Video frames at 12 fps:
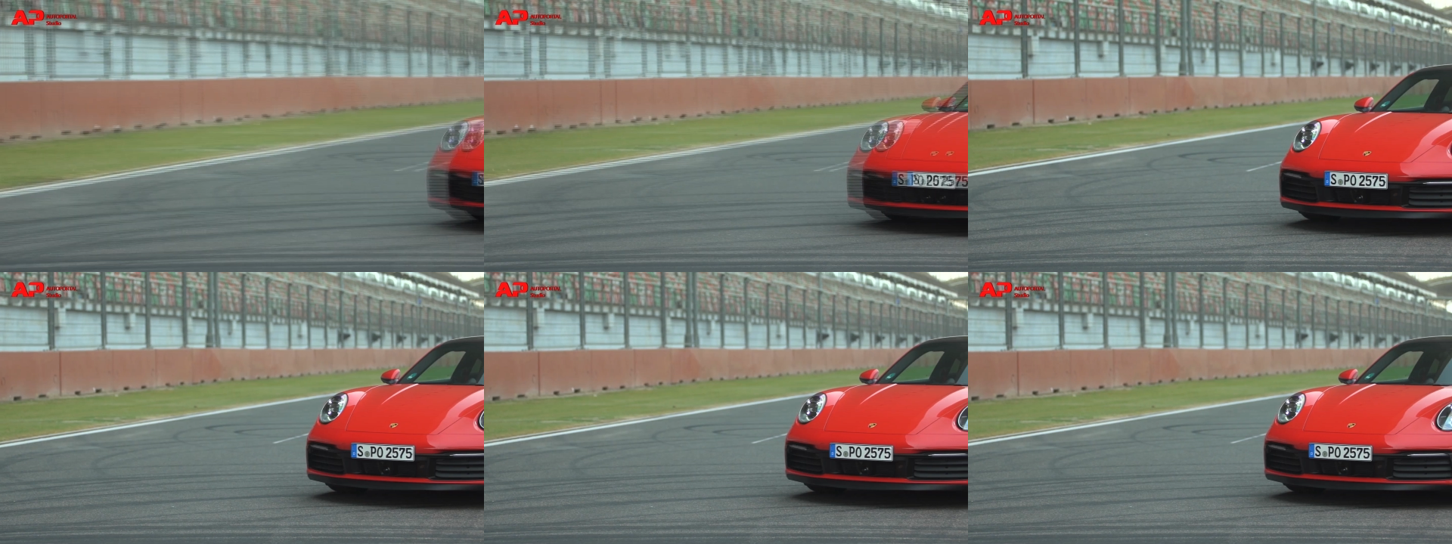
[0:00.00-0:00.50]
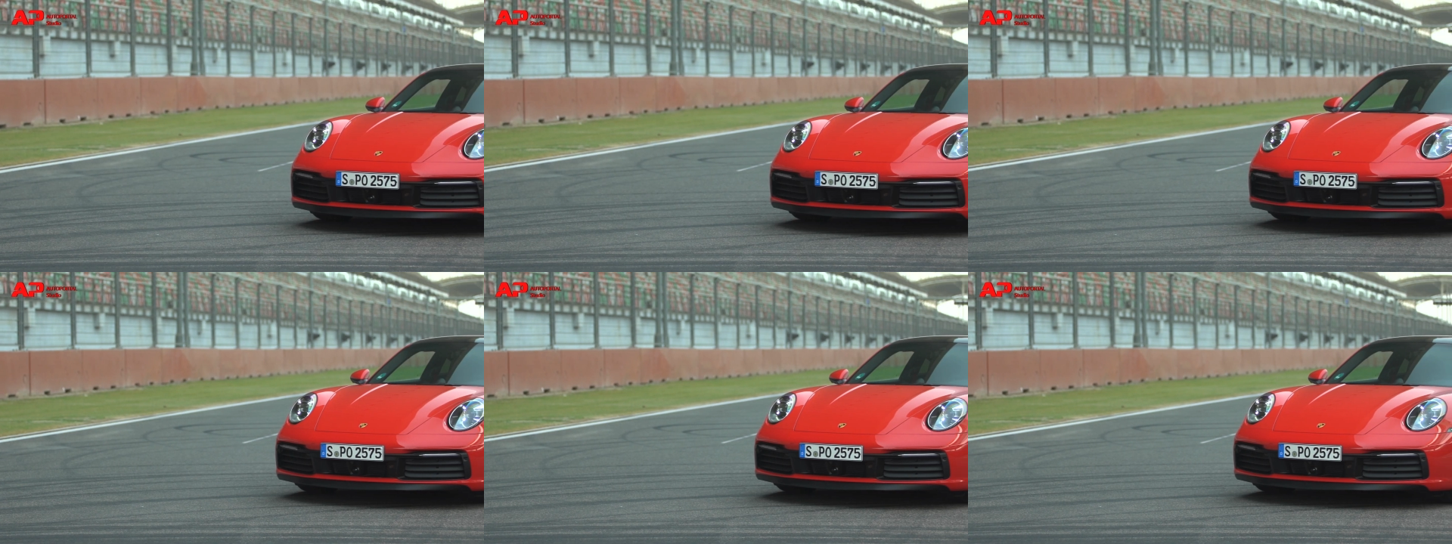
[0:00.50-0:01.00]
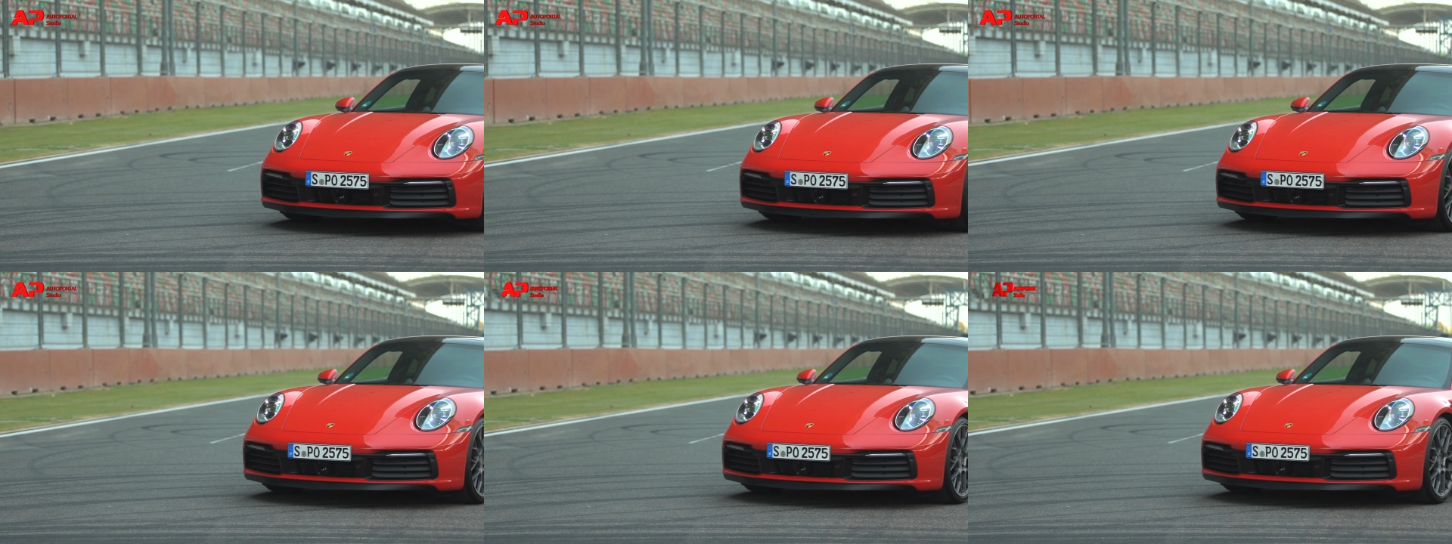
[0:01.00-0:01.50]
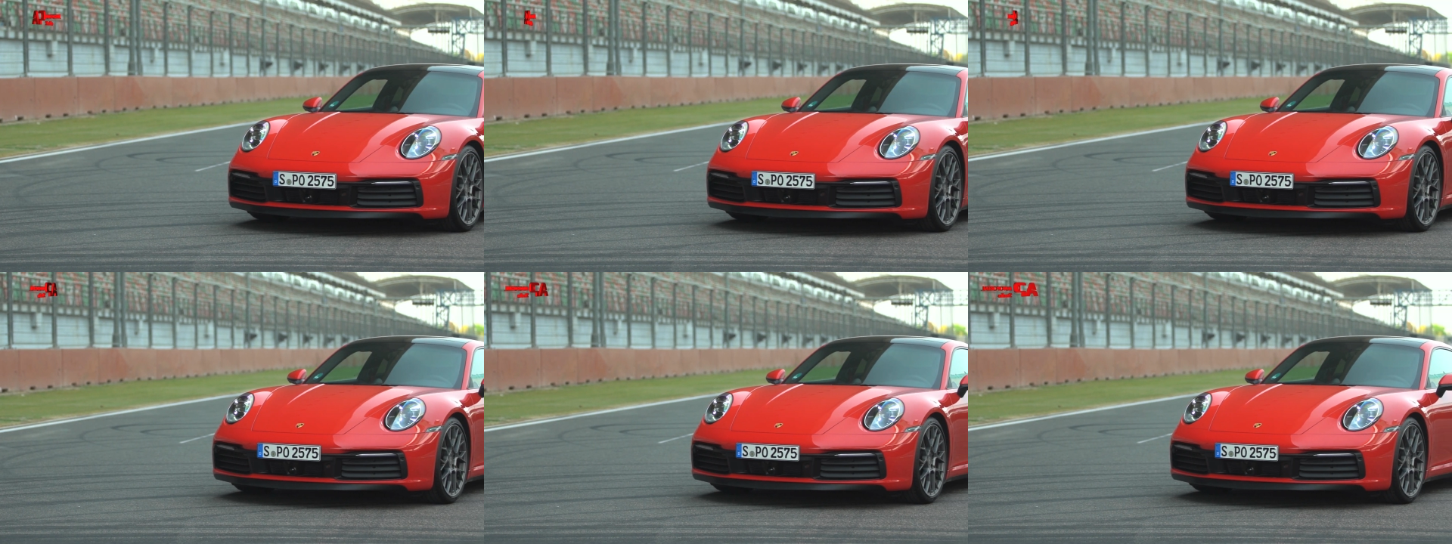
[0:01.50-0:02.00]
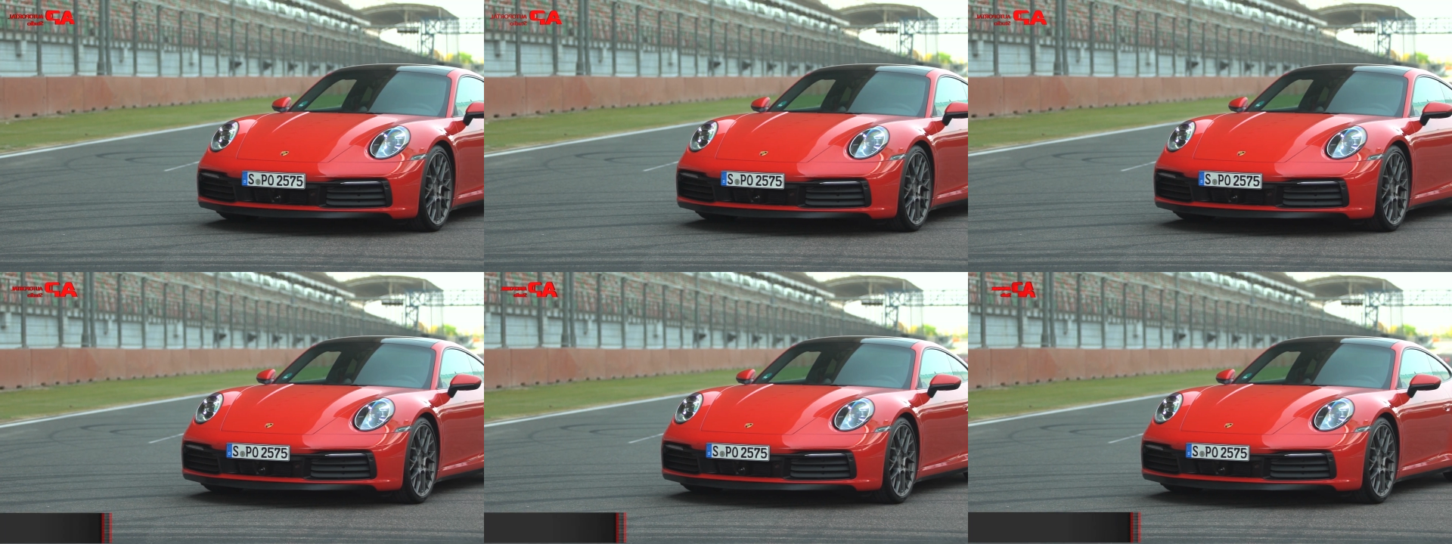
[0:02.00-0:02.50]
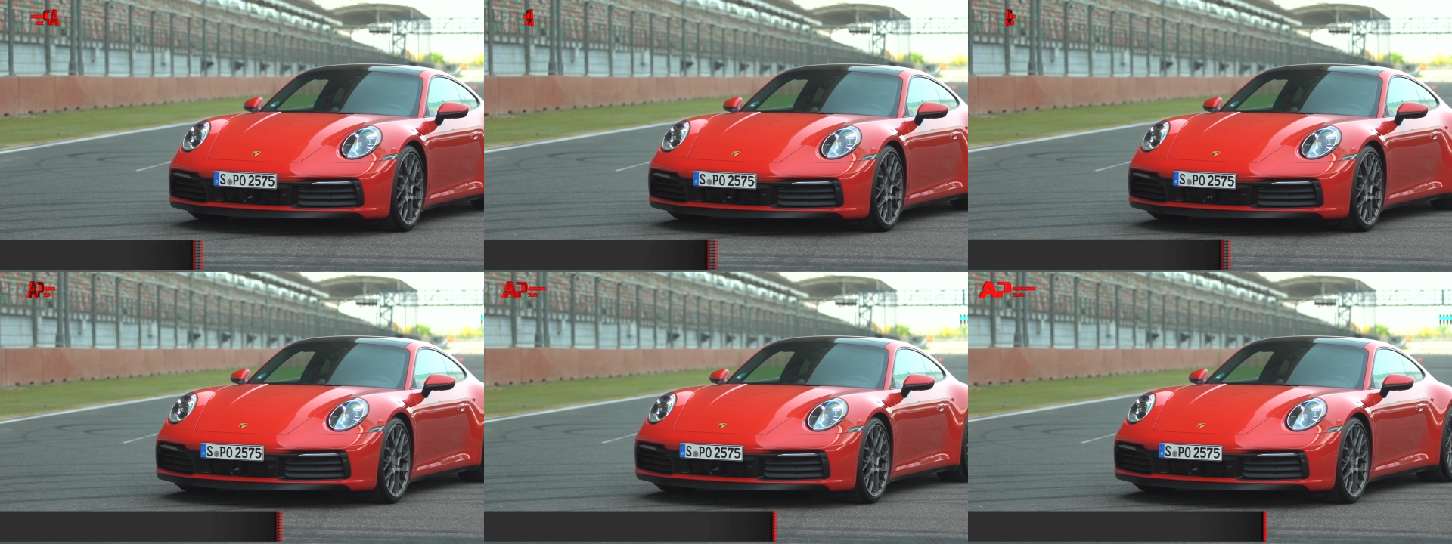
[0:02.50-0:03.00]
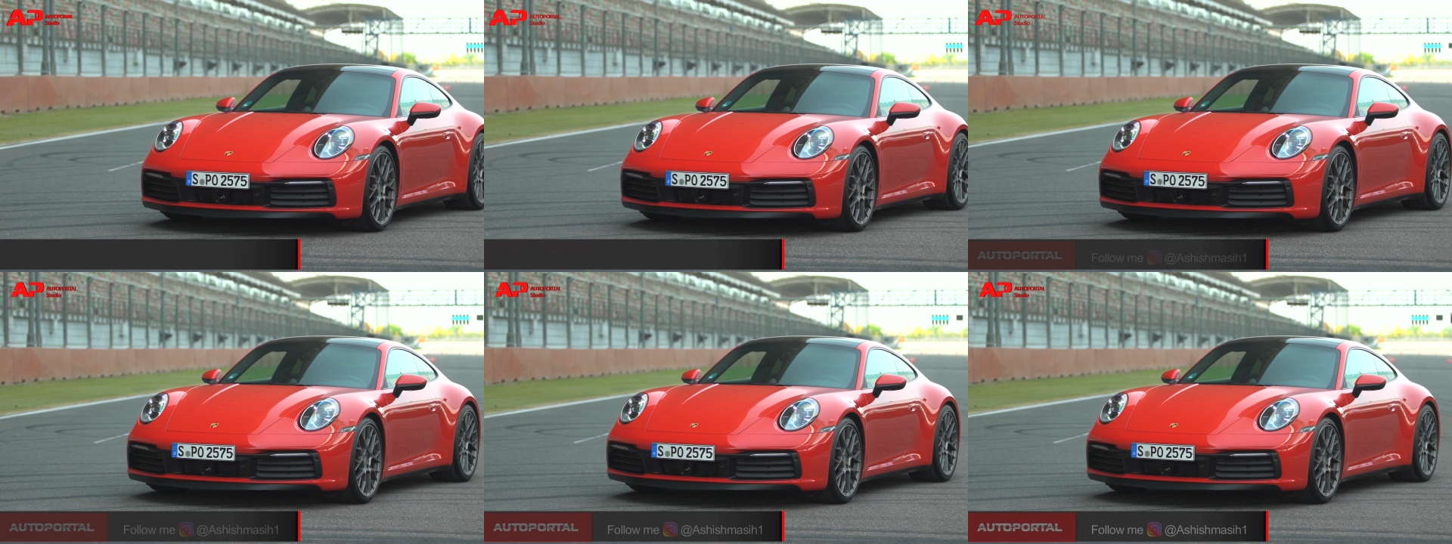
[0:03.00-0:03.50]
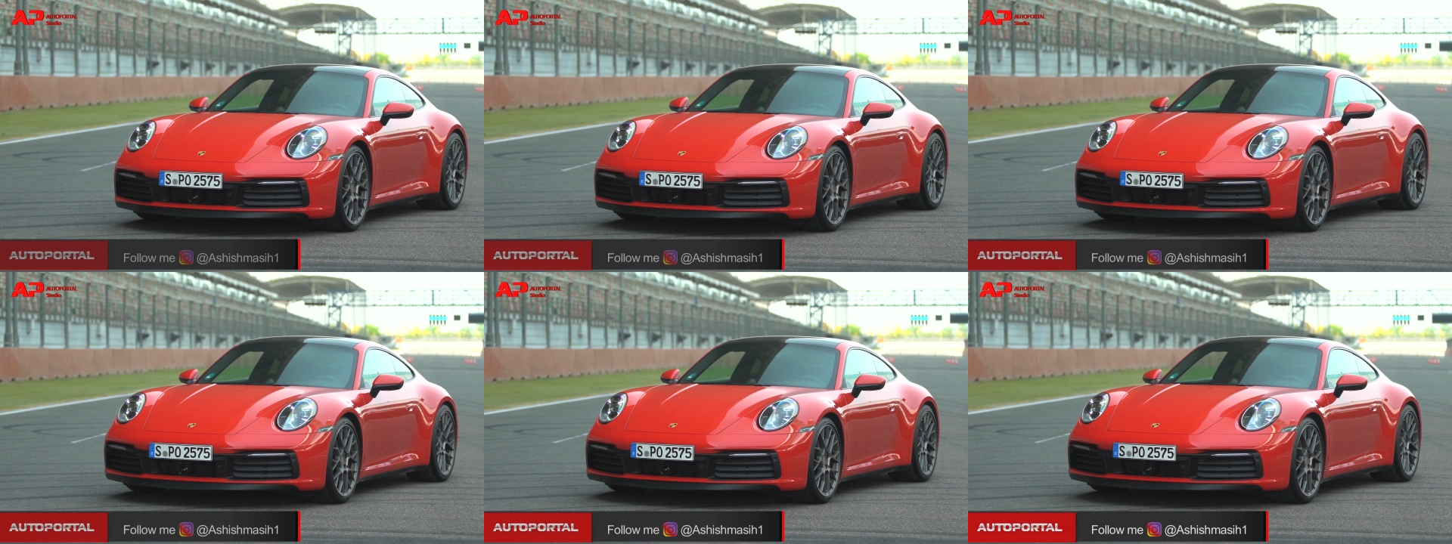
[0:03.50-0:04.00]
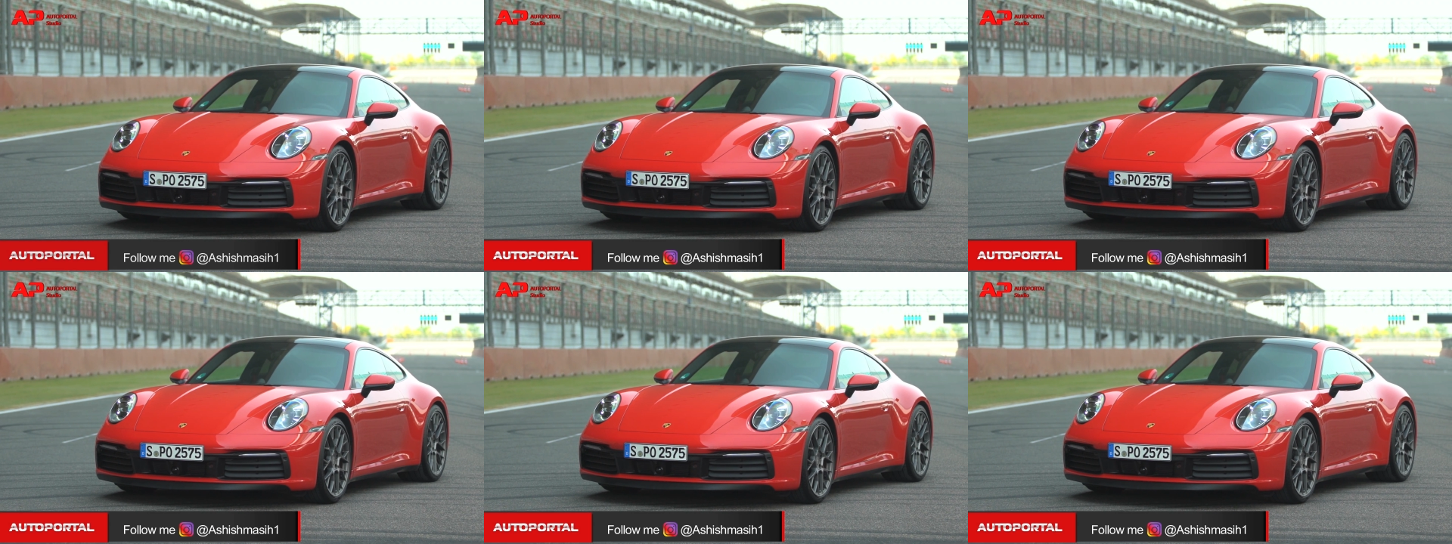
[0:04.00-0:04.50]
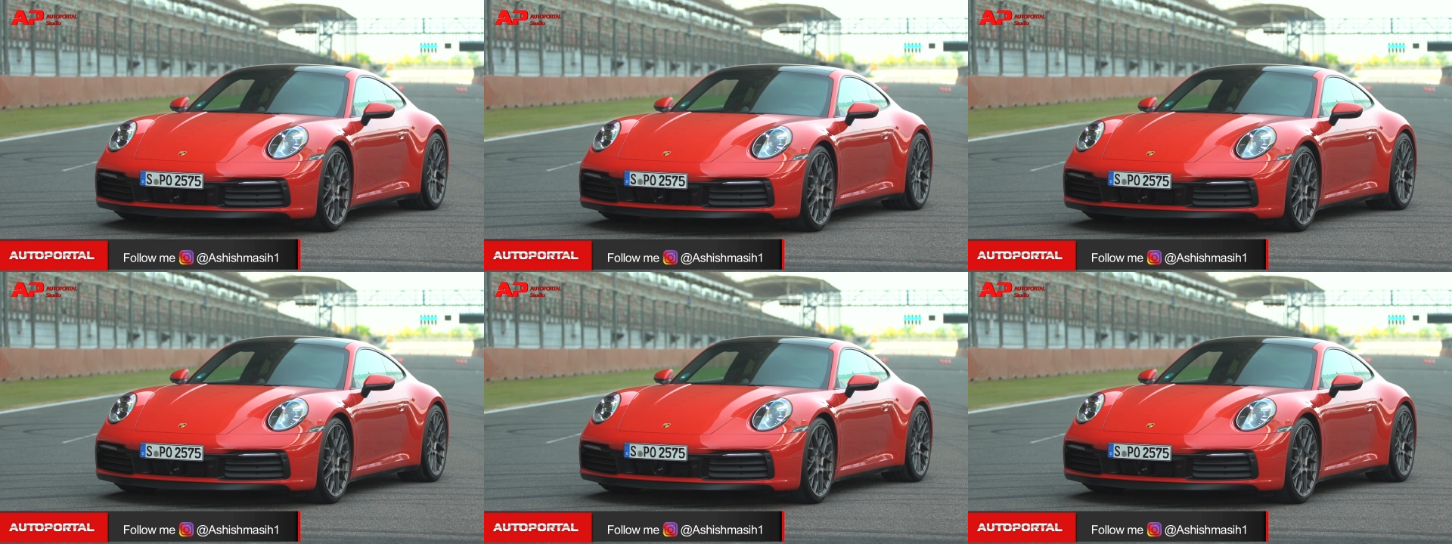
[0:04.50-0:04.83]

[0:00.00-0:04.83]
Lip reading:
No face is visible, so there are no lips to read.